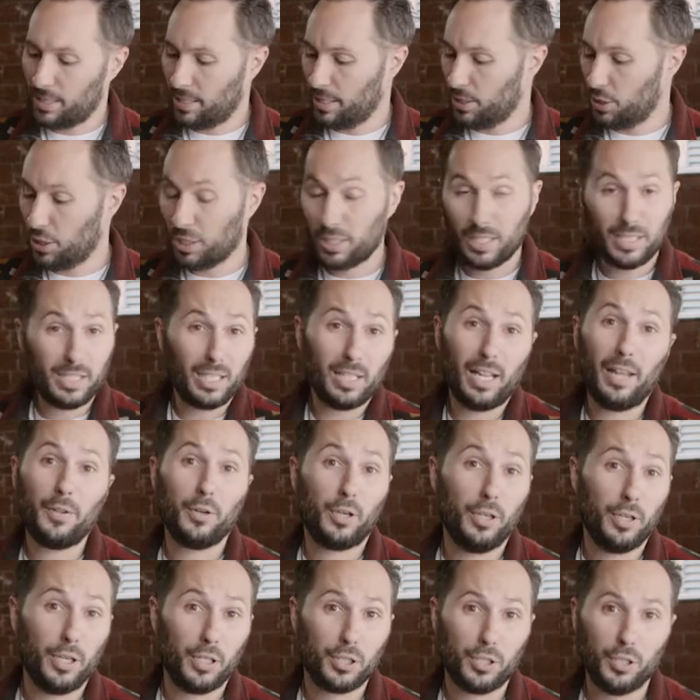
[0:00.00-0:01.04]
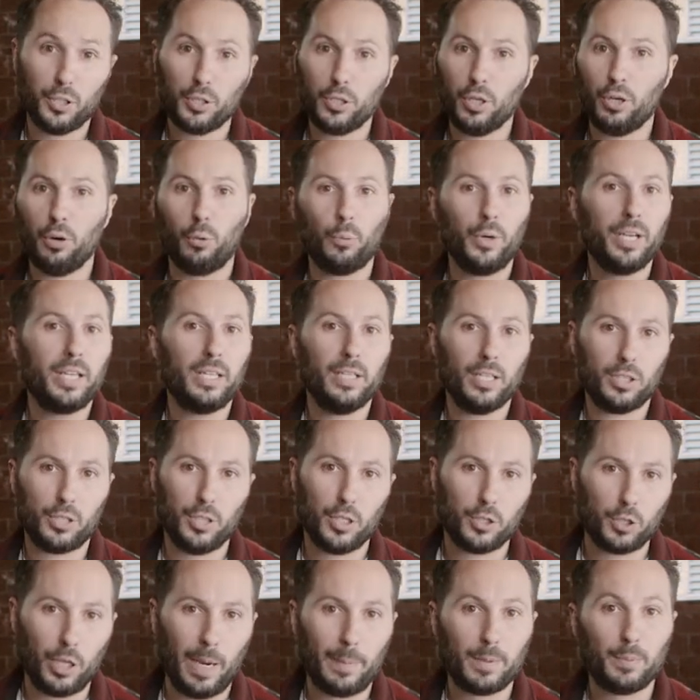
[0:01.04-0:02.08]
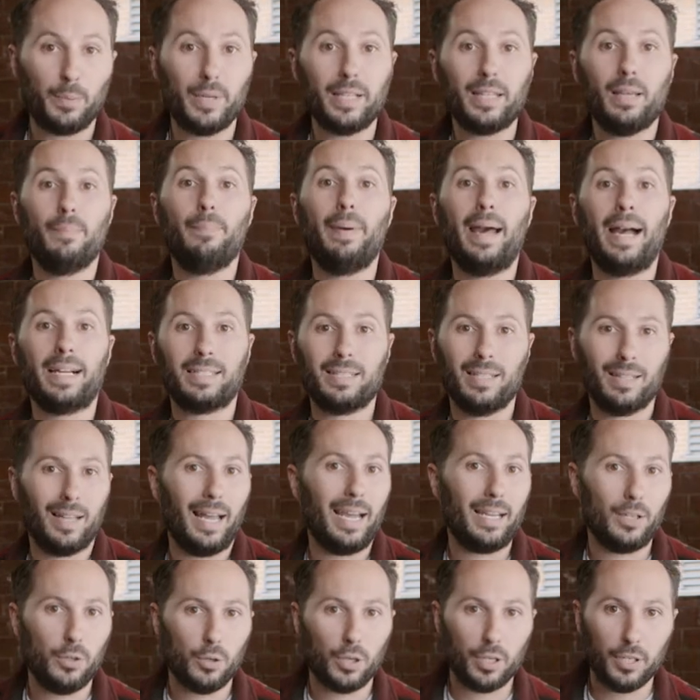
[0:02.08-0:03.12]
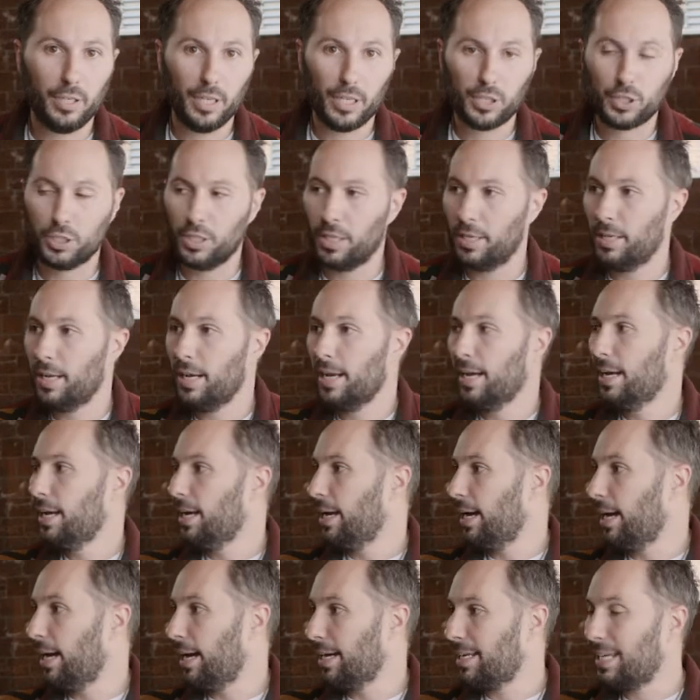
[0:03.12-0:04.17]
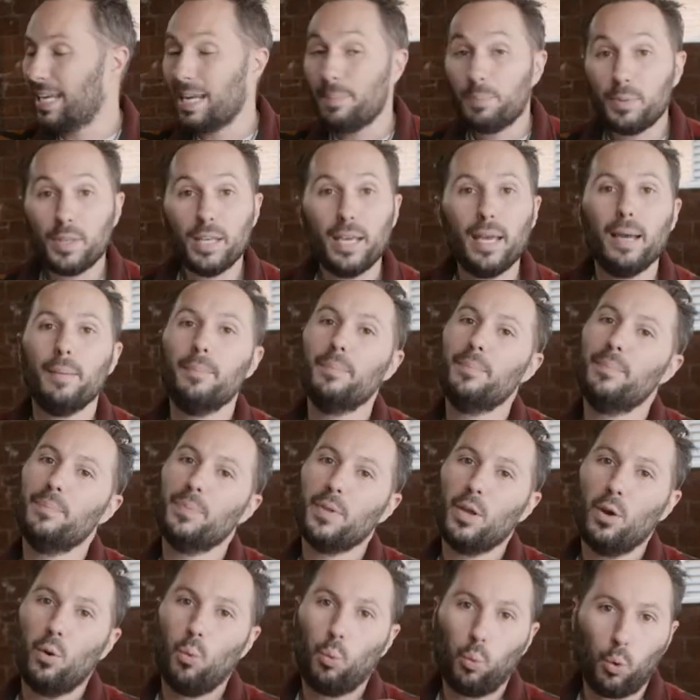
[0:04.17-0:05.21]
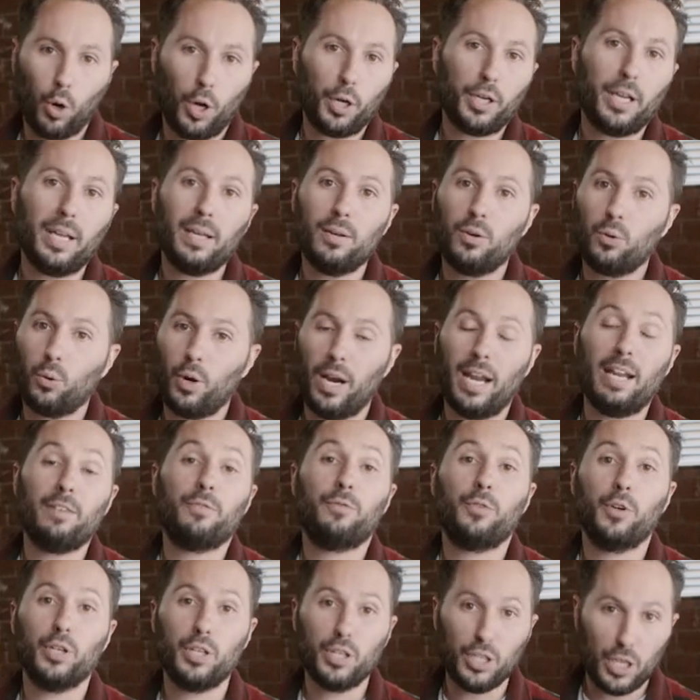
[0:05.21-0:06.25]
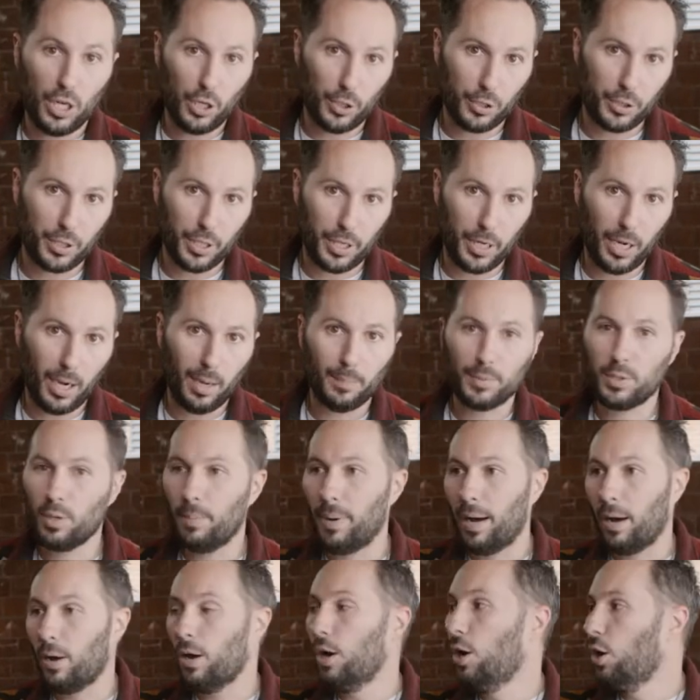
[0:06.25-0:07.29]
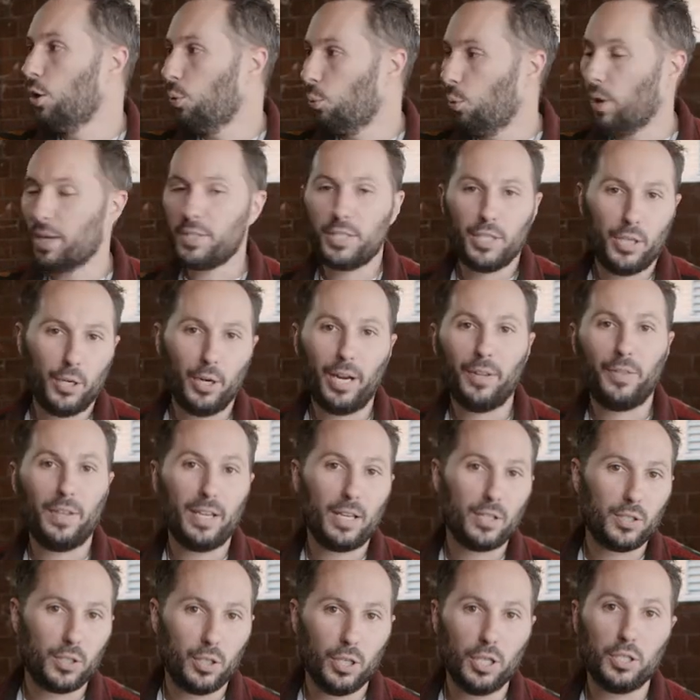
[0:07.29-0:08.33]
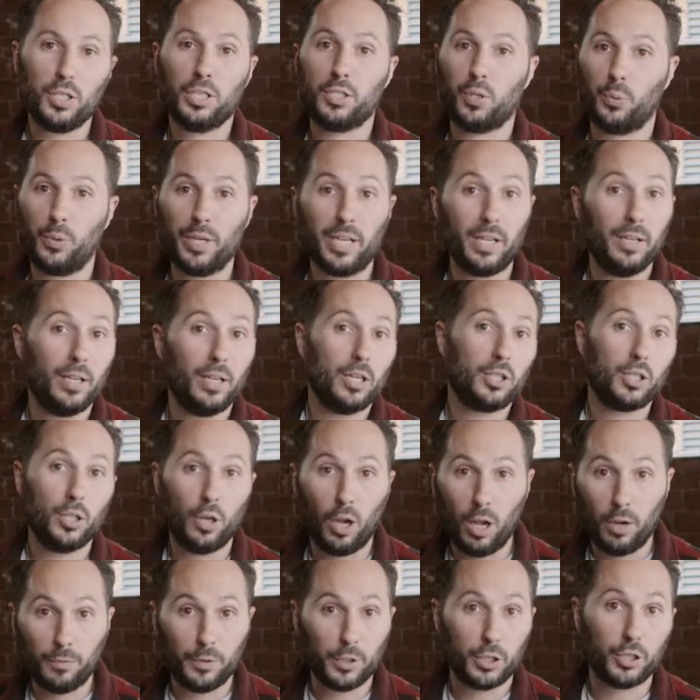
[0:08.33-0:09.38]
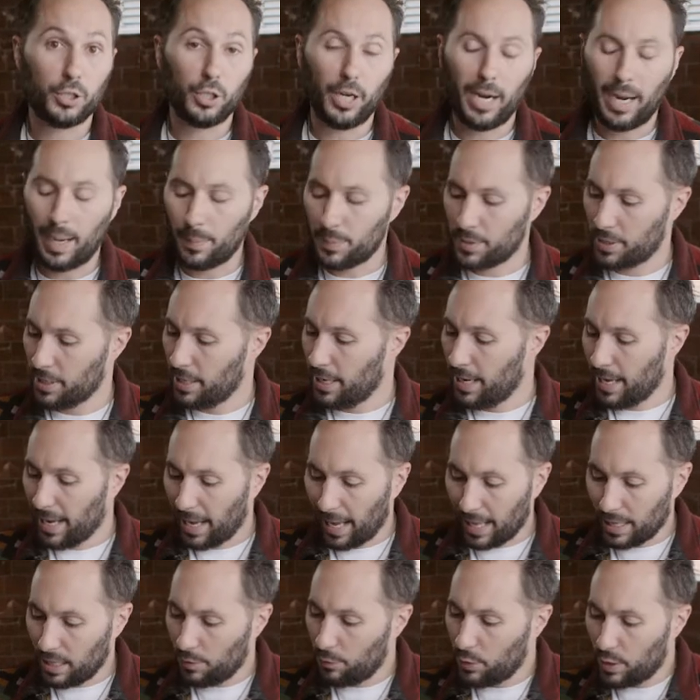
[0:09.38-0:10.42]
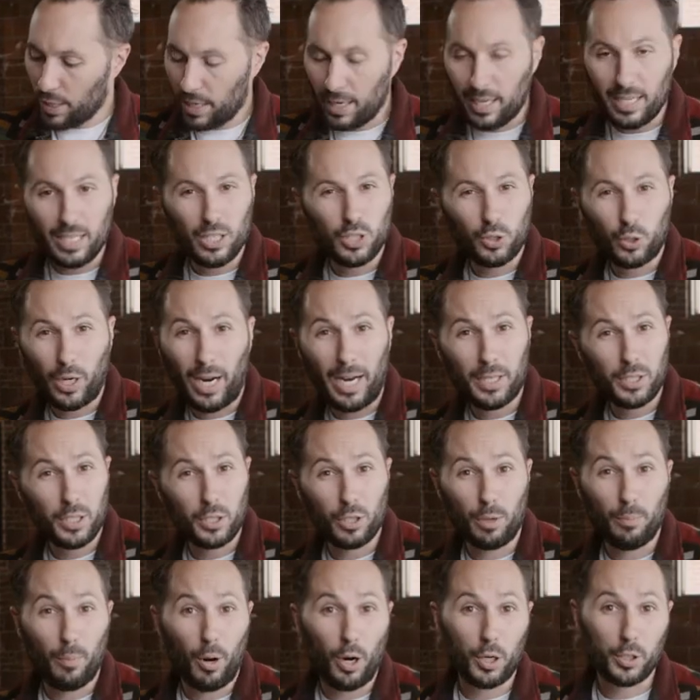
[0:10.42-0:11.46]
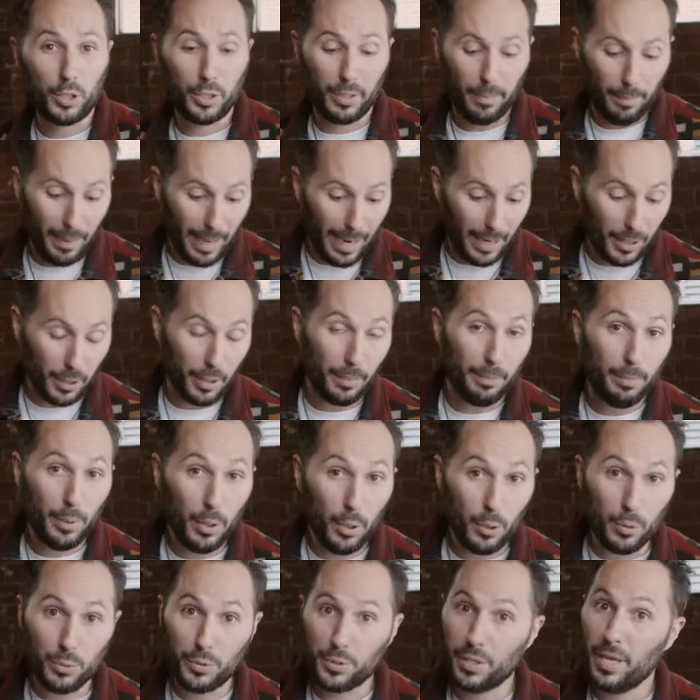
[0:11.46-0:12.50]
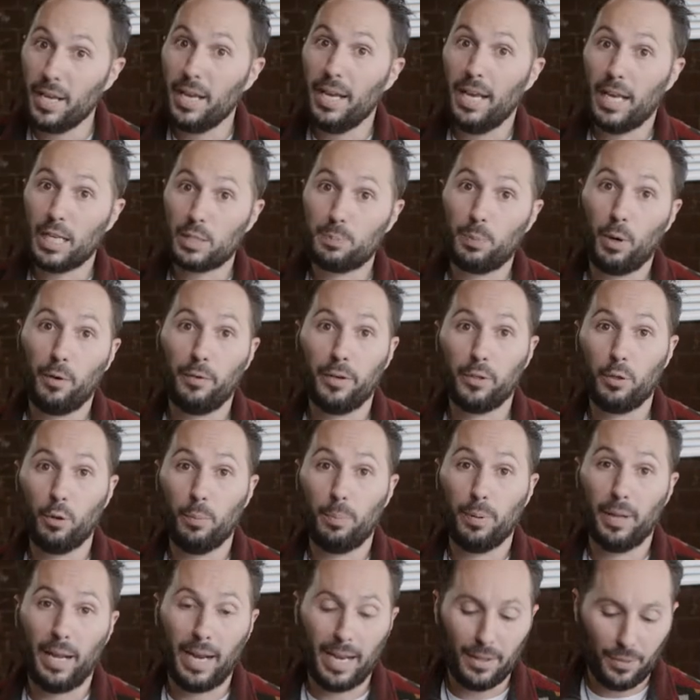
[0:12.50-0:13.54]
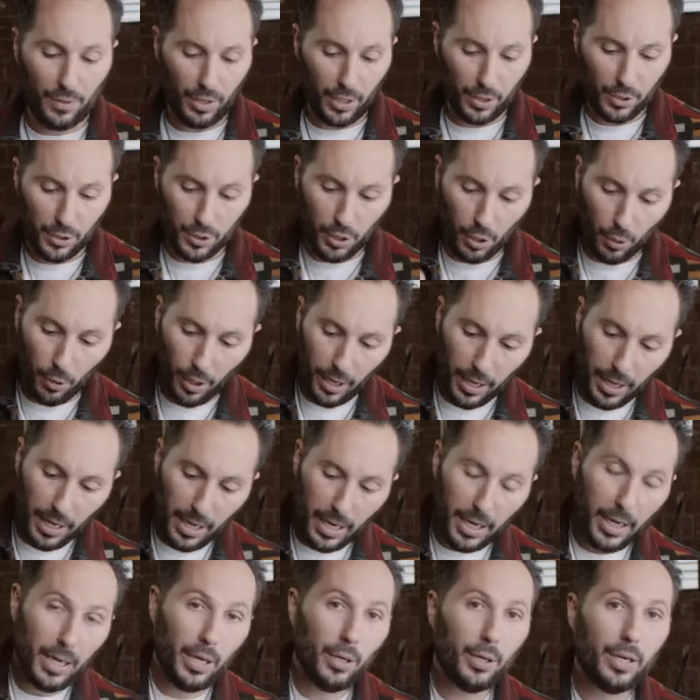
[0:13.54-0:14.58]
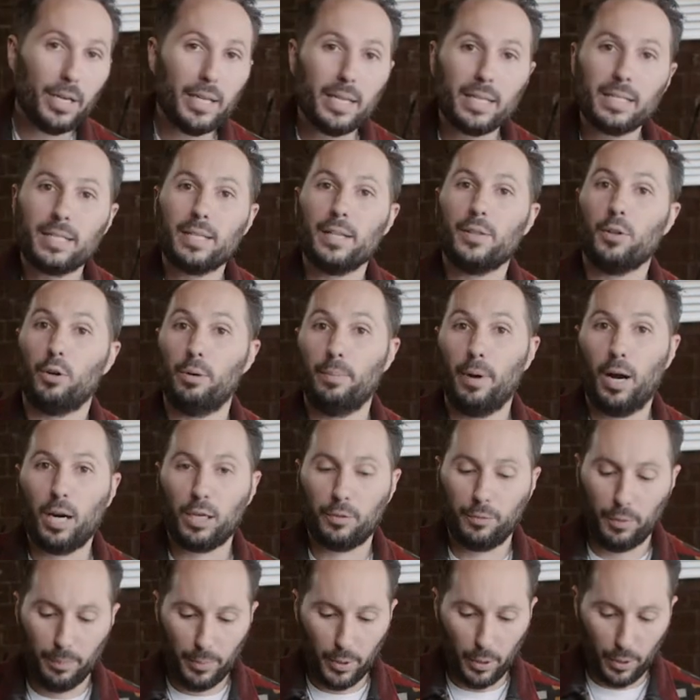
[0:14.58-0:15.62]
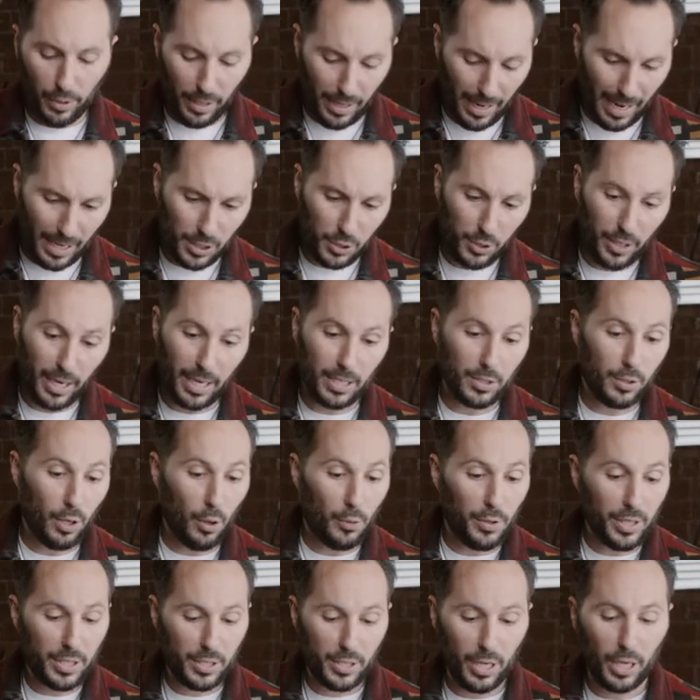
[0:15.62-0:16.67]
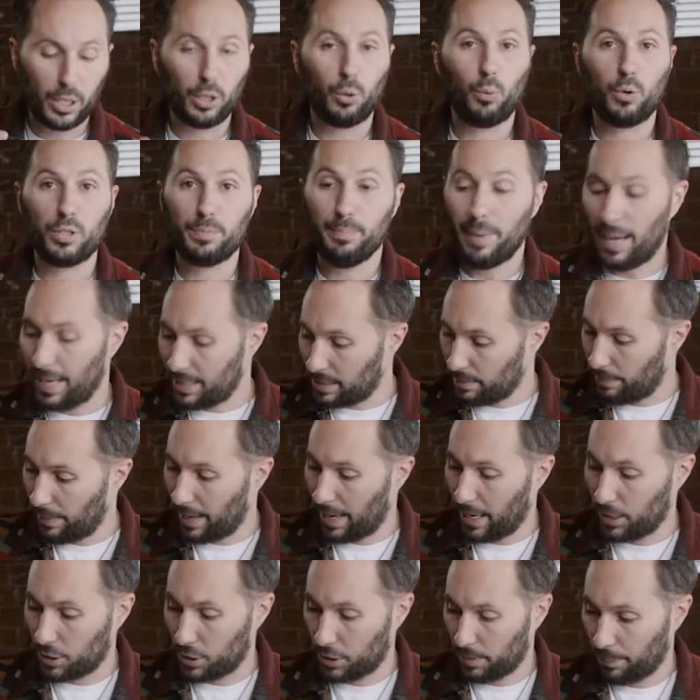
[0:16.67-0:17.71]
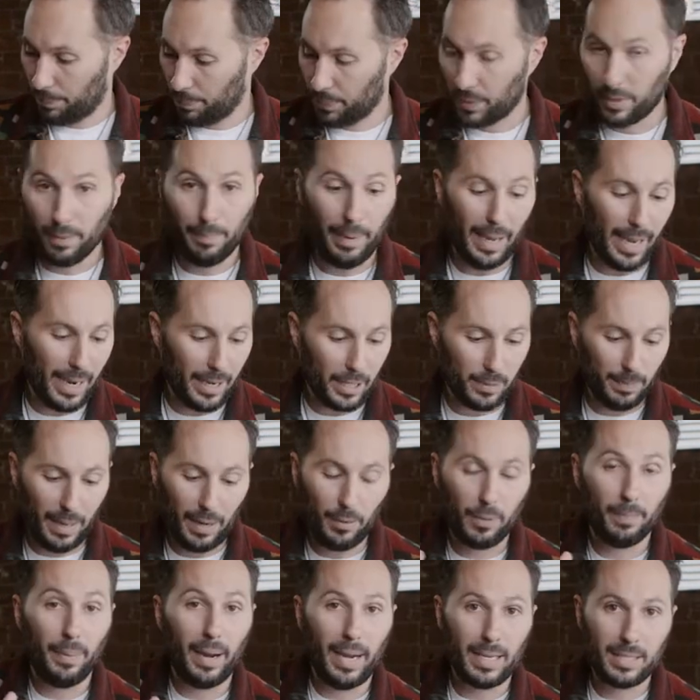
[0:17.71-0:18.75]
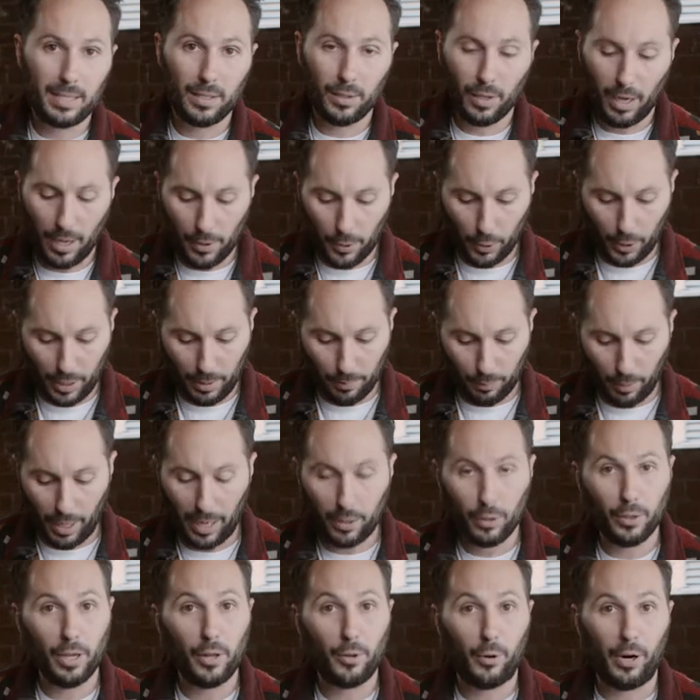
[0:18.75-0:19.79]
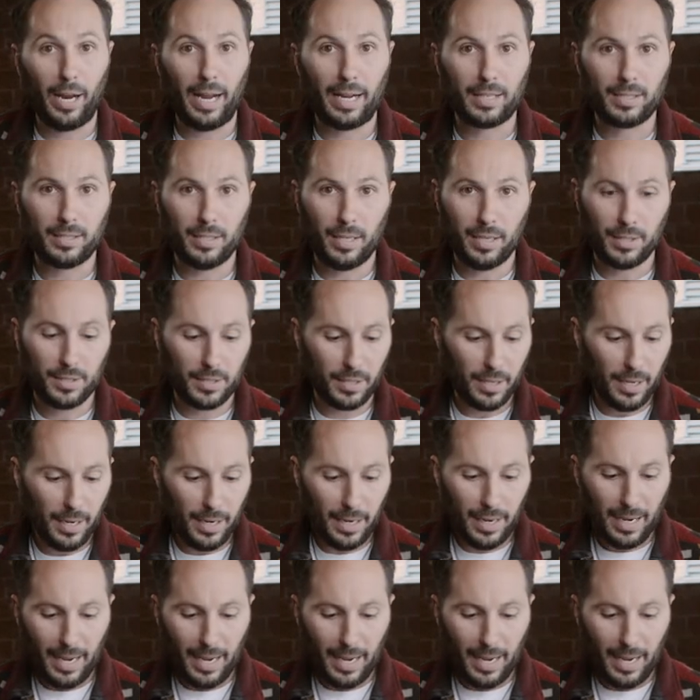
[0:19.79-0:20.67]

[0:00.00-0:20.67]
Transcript: It's a, just it's a leather conditioner, so it'll recondition the straps, bring them back to like new condition, uh, keep them working great for years to come. So about once a year, I think it's good just to recondition all of your straps. And if you get any scratches or marks on the bag or the boots, it's perfect to apply it there. So here is the Roamographer boot. And as you guys know, this sucker was made to match the bag. It's made with bison leather and bridle leather accents.